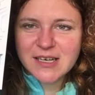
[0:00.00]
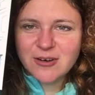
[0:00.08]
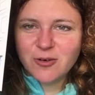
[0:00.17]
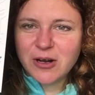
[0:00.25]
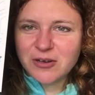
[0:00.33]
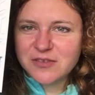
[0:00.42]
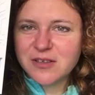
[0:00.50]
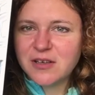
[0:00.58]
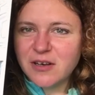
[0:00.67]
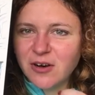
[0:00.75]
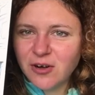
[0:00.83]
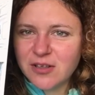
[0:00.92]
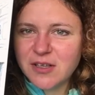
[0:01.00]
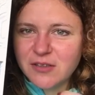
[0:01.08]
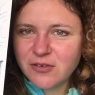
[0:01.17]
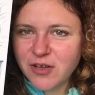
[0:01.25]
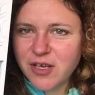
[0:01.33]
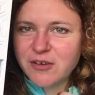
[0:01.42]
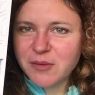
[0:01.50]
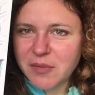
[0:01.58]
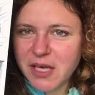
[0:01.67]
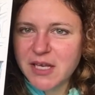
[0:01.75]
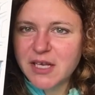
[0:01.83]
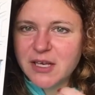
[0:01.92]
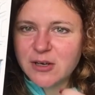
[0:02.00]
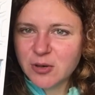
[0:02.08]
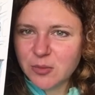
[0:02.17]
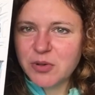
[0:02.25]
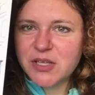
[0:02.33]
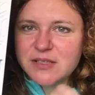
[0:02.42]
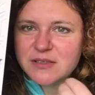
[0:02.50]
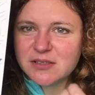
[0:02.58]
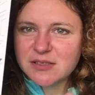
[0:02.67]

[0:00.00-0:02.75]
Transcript: one of the only 3 remaining complete